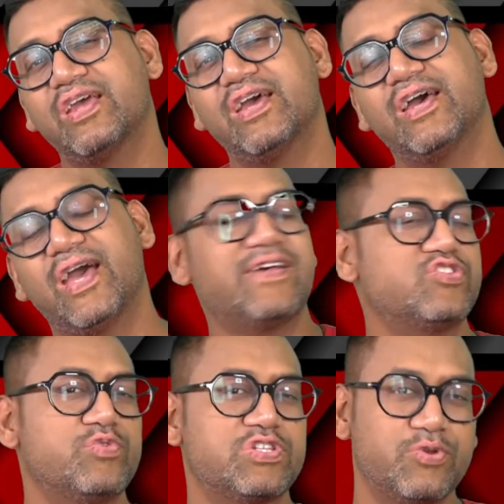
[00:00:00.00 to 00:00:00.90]
As you
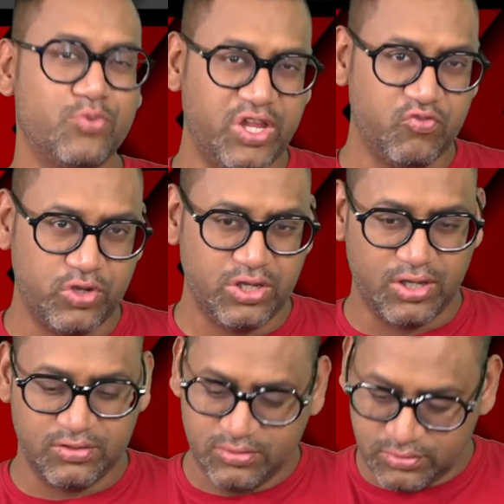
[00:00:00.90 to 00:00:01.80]
must be knowing,
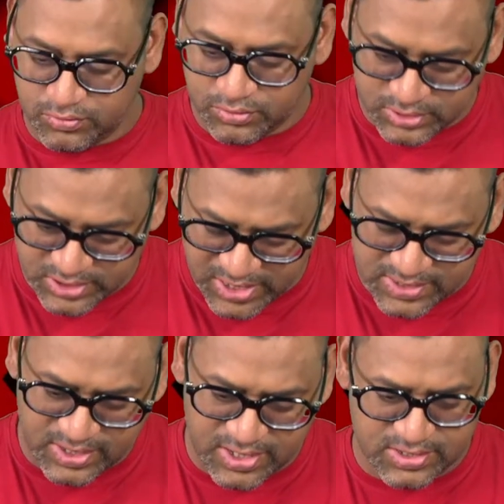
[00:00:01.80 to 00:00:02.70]
these
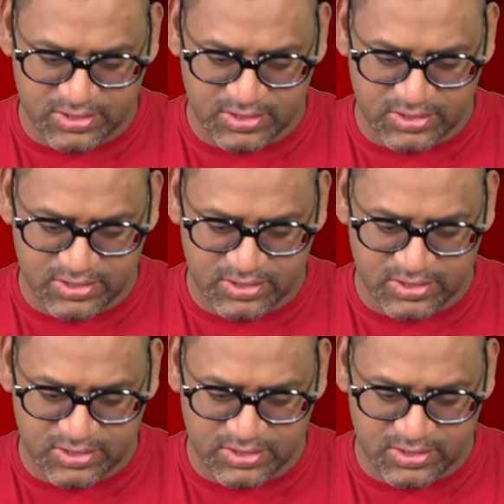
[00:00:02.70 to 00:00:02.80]
days